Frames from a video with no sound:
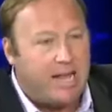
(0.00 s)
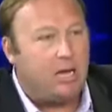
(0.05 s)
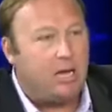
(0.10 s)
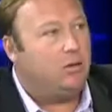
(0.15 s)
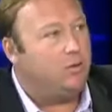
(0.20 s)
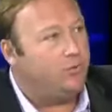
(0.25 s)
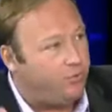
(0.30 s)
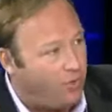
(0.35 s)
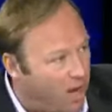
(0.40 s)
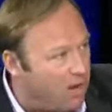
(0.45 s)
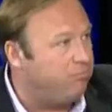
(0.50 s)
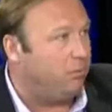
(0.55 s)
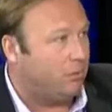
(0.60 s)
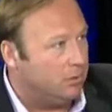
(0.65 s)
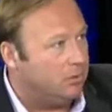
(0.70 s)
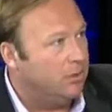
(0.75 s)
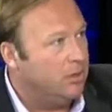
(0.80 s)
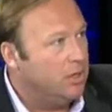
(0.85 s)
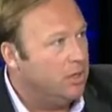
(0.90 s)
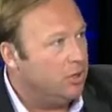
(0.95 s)
get in
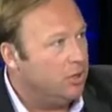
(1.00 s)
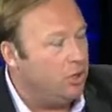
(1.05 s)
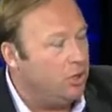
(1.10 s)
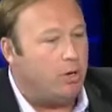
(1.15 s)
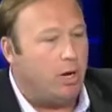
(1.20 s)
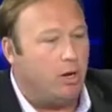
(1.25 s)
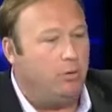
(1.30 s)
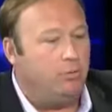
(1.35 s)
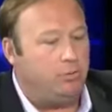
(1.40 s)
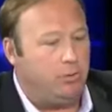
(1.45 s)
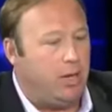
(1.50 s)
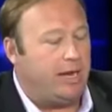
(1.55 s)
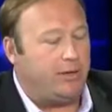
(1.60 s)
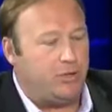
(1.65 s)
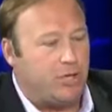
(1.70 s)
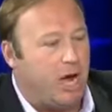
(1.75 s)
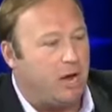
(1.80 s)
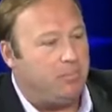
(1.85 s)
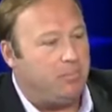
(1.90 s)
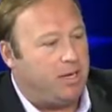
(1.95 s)
trouble. You don't, like
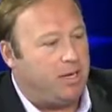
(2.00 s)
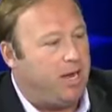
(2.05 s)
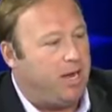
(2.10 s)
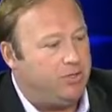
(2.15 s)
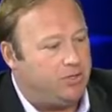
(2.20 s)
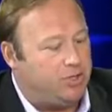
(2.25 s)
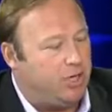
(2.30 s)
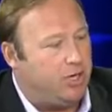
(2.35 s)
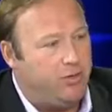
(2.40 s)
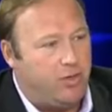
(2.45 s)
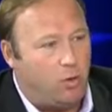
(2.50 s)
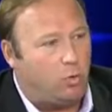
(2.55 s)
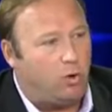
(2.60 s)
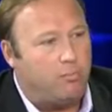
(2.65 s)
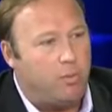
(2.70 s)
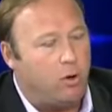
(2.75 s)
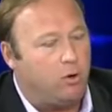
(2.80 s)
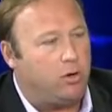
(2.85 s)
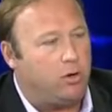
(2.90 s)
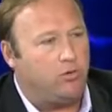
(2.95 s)
John McCain said, they'll
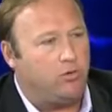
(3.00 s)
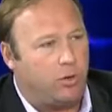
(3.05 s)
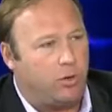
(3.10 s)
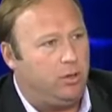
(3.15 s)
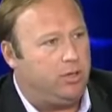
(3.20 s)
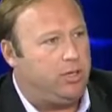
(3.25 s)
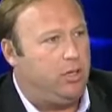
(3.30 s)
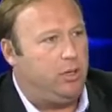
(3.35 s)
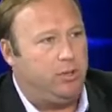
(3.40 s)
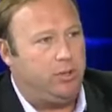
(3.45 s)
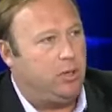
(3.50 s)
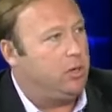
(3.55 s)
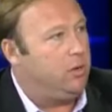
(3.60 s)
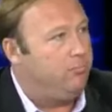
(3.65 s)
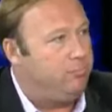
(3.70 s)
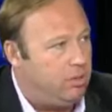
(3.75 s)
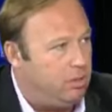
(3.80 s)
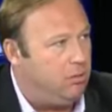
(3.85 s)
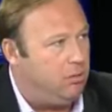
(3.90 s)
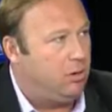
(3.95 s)
remote control, kill your
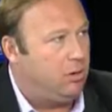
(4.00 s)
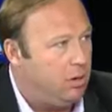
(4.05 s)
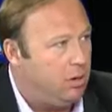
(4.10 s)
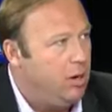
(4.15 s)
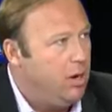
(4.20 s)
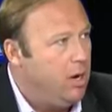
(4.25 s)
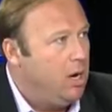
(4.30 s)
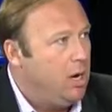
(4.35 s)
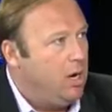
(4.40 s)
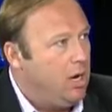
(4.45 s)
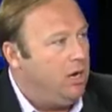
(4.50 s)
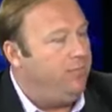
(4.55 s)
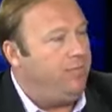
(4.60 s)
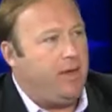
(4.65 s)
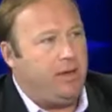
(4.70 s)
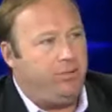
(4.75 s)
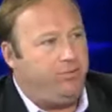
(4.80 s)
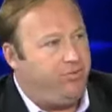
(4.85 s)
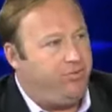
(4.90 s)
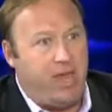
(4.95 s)
computer if
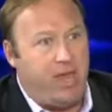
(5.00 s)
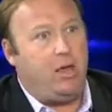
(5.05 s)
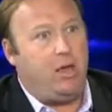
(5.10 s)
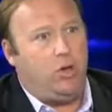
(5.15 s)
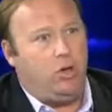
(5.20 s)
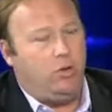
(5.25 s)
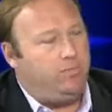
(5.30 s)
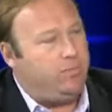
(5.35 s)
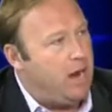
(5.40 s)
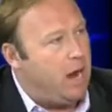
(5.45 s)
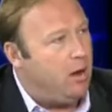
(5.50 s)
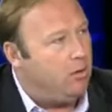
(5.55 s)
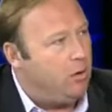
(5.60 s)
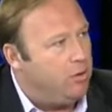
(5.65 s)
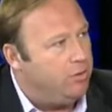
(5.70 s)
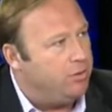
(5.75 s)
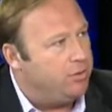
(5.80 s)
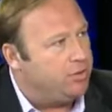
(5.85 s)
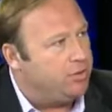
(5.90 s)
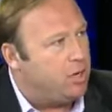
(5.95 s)
they think you've
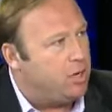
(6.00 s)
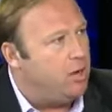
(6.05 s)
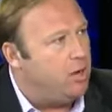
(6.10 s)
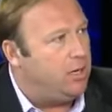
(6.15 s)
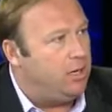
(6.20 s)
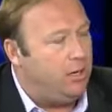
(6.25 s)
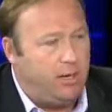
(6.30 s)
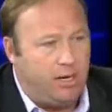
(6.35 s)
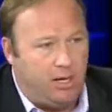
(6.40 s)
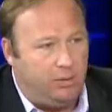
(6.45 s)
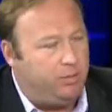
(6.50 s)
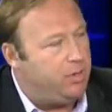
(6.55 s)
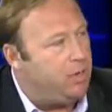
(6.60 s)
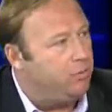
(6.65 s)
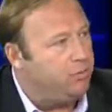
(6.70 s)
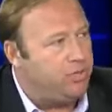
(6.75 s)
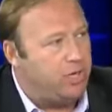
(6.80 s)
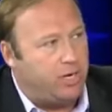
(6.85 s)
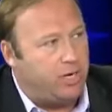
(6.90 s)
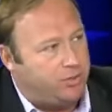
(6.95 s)
downloaded a song illegally with
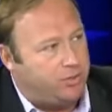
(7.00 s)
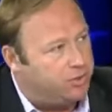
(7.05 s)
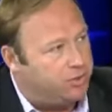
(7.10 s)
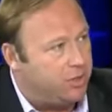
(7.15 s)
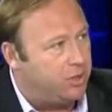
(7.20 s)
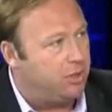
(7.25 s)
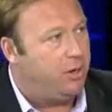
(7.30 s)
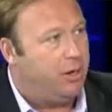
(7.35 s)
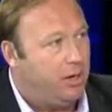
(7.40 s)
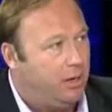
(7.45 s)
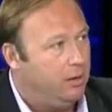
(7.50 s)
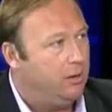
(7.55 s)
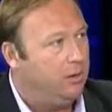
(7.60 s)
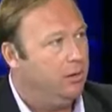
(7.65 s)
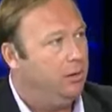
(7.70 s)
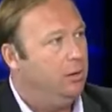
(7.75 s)
no judge or jury.